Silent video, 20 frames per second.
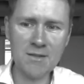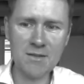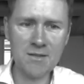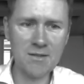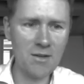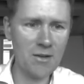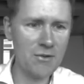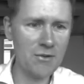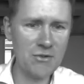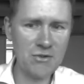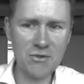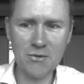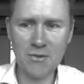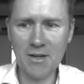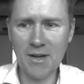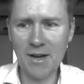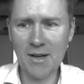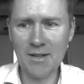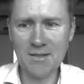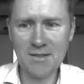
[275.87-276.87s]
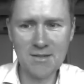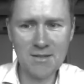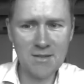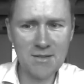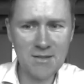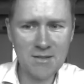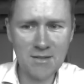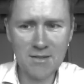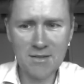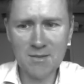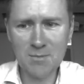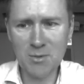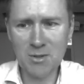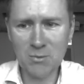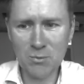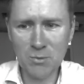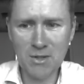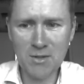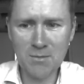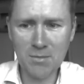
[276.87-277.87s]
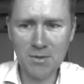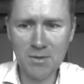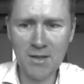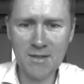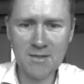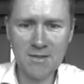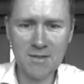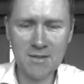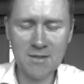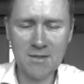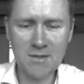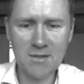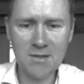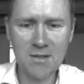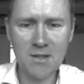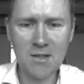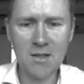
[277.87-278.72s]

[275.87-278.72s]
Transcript: is understood as distance between places.